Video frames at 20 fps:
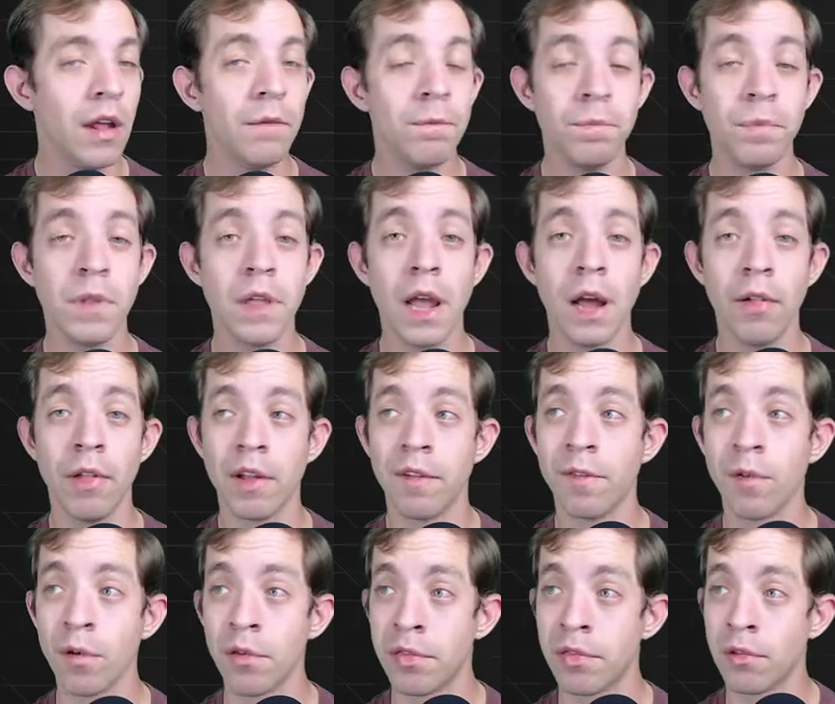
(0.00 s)
Yeah, like
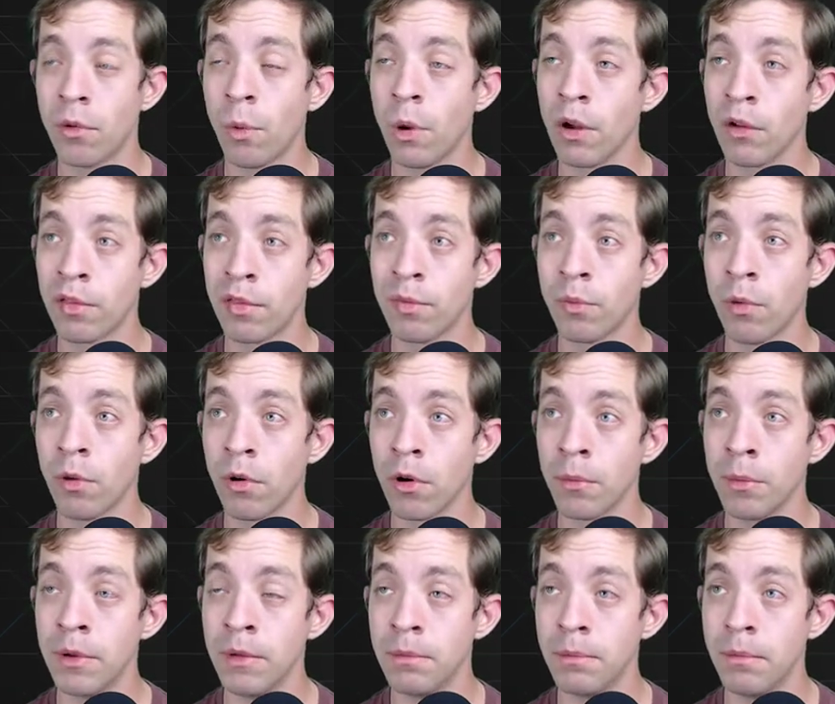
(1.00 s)
Foursquare, Swarm,
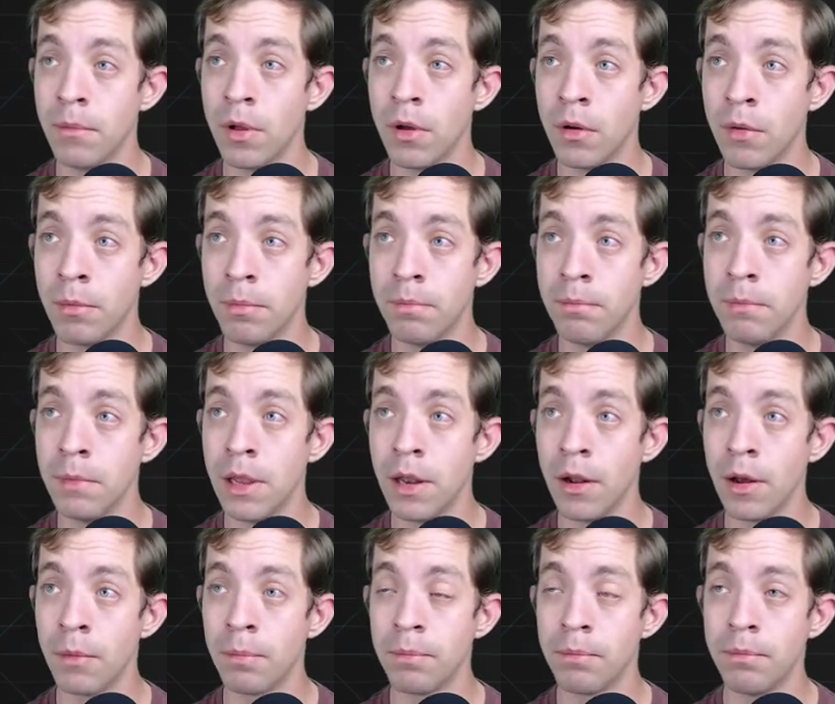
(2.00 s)
and
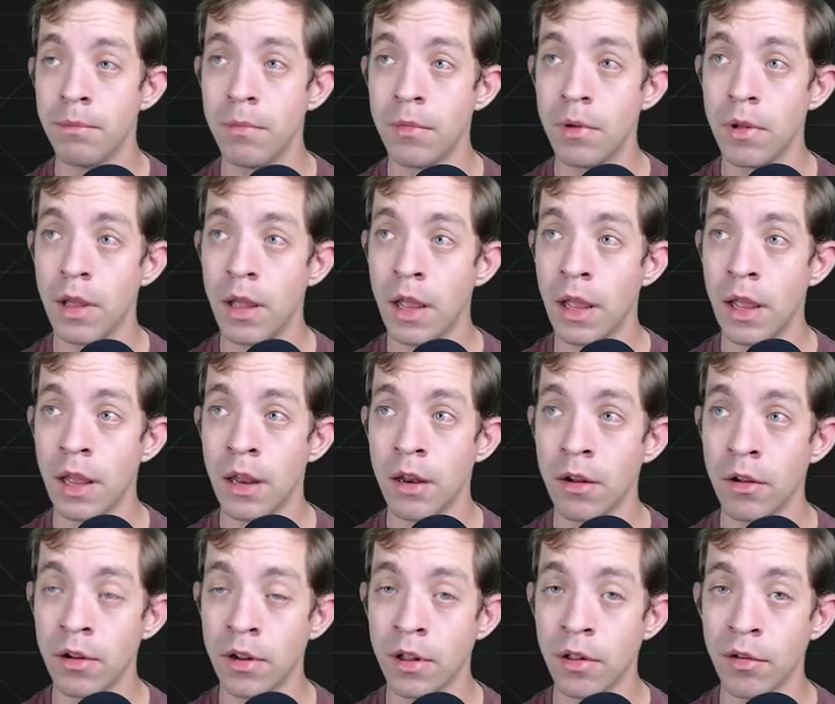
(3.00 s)
Meetup, and
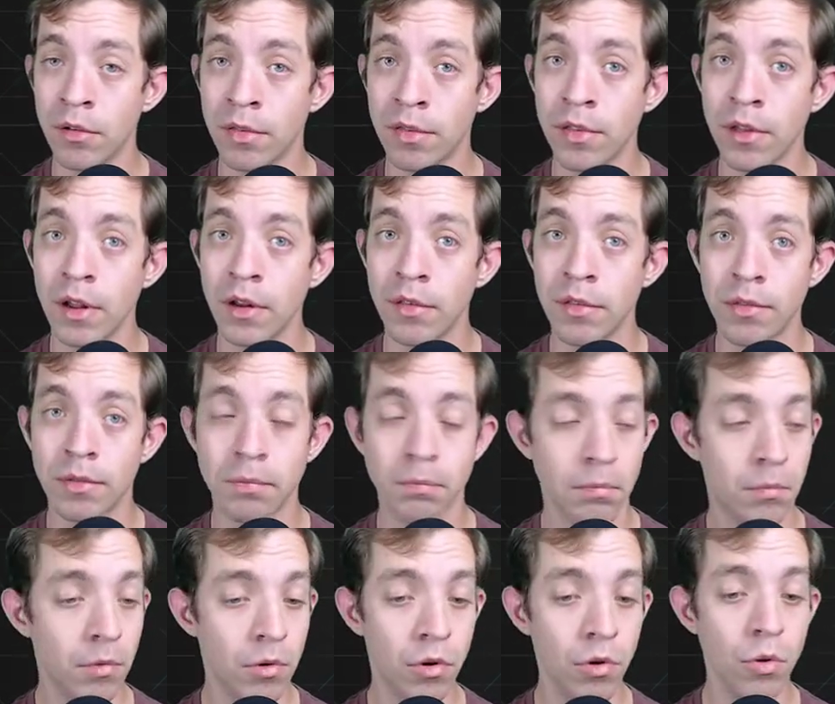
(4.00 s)
all the other sites
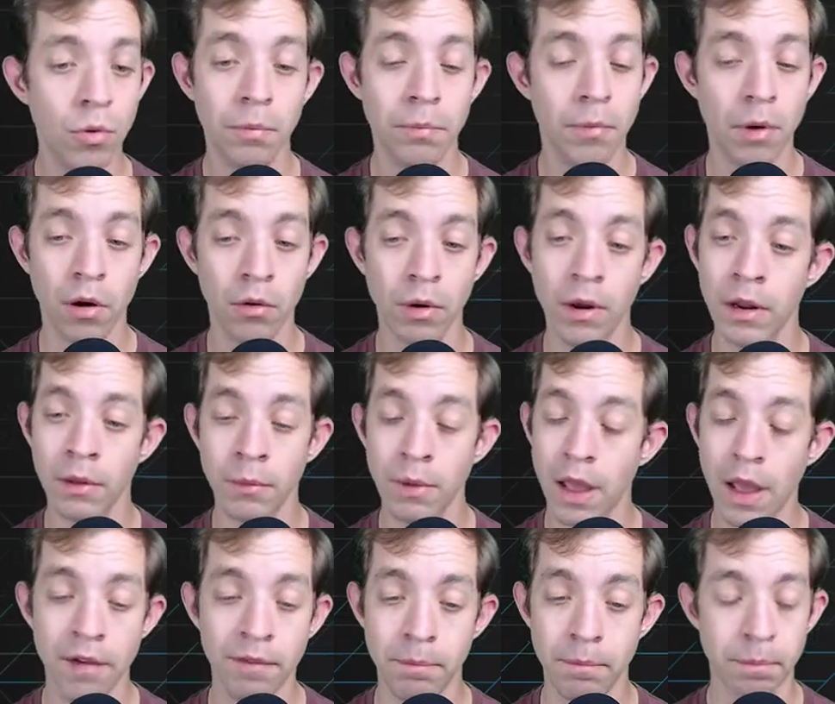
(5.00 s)
do already. We
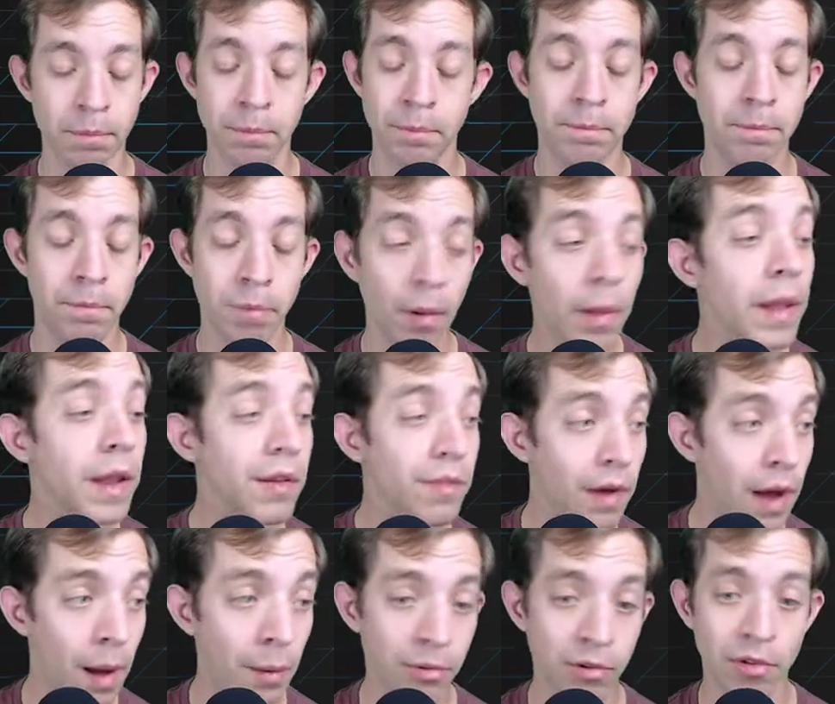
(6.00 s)
have plenty of
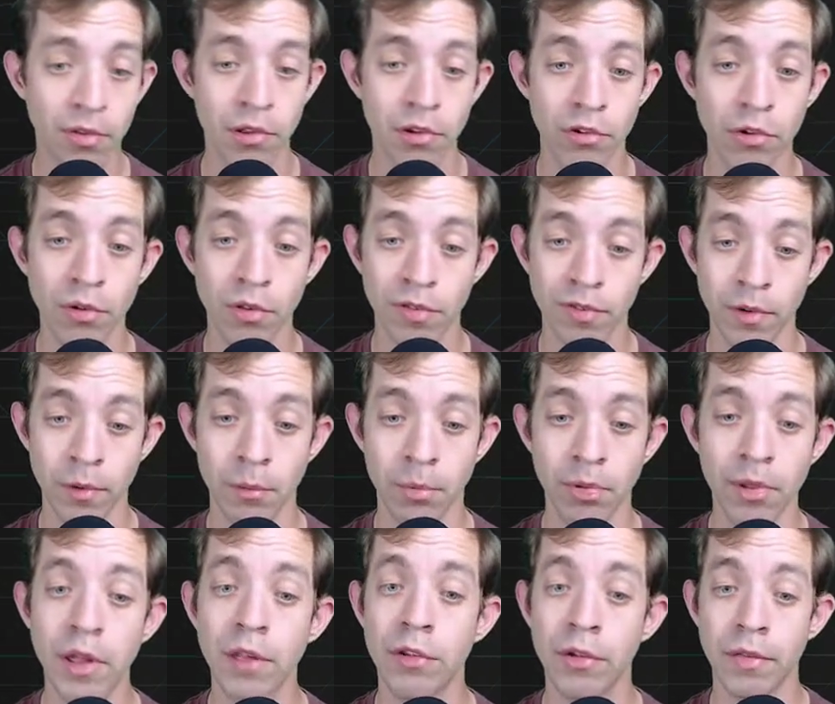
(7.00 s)
options to choose from.
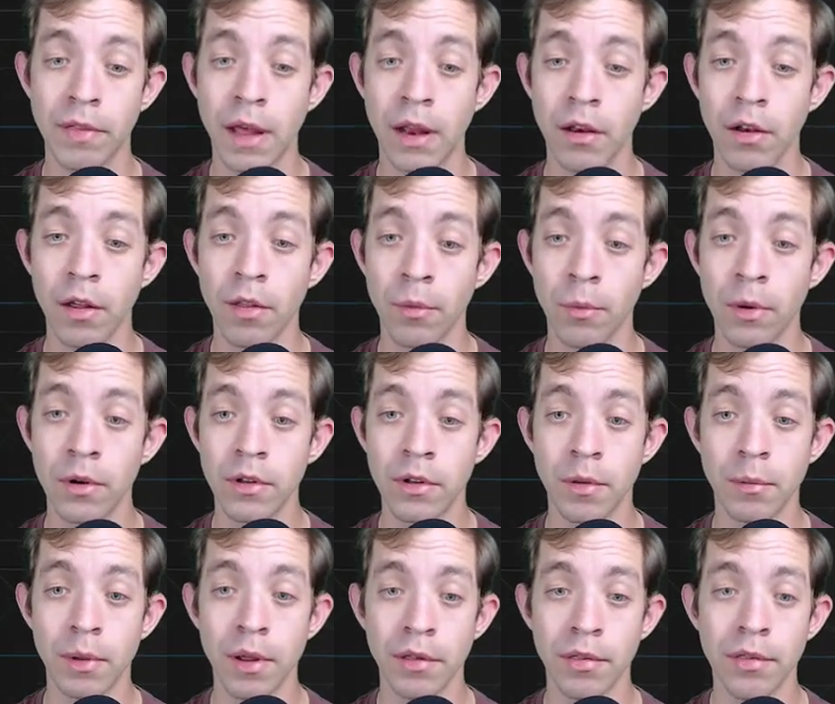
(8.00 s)
Please just add another one to the
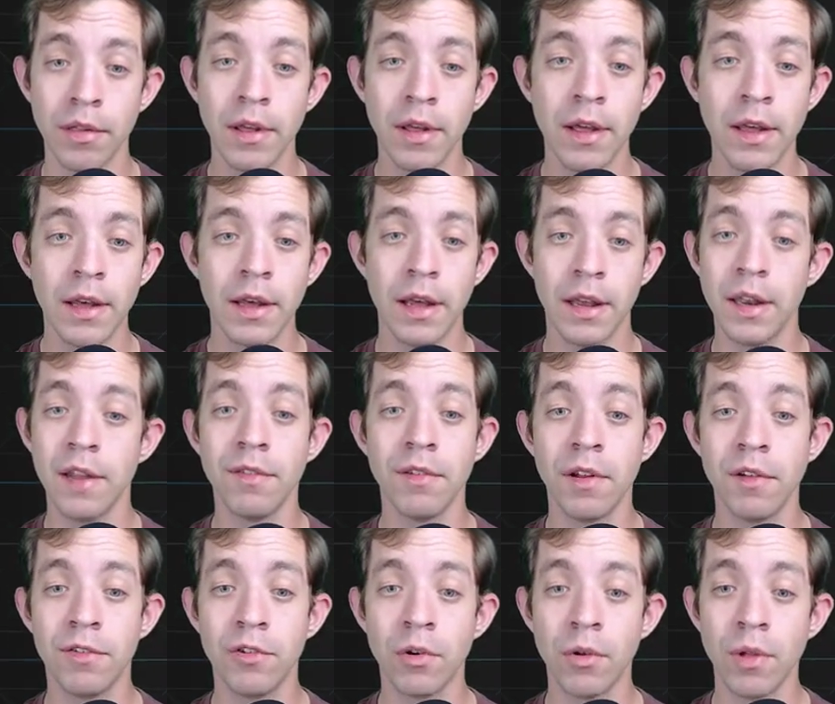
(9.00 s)
mix. And even
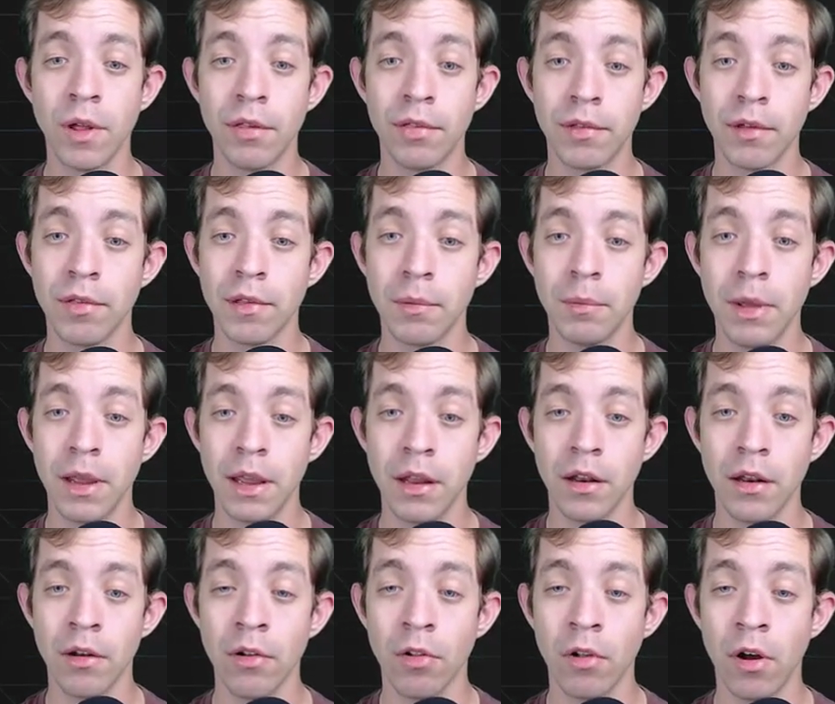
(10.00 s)
if Shoelace doesn't make it
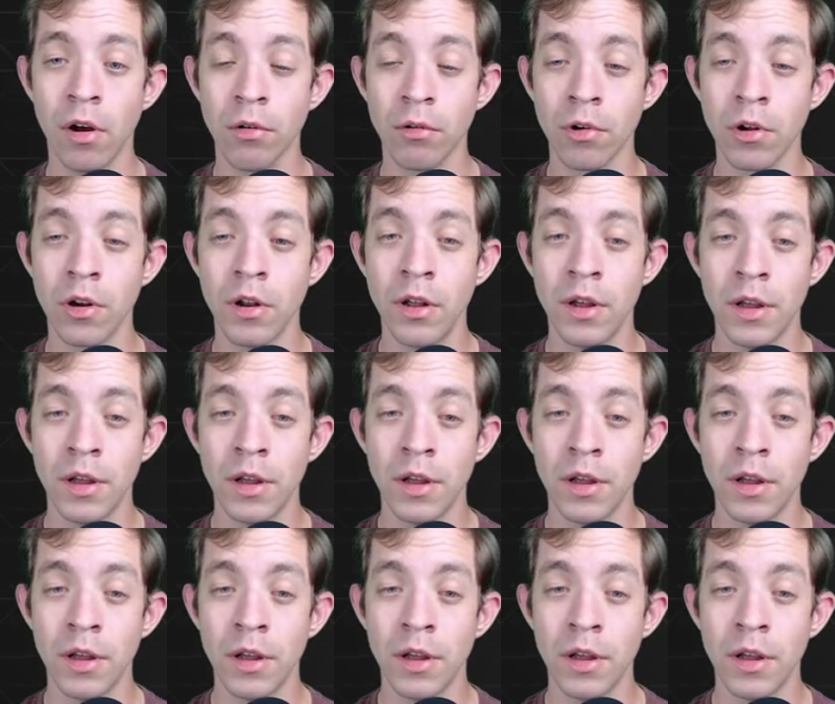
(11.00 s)
in the long run,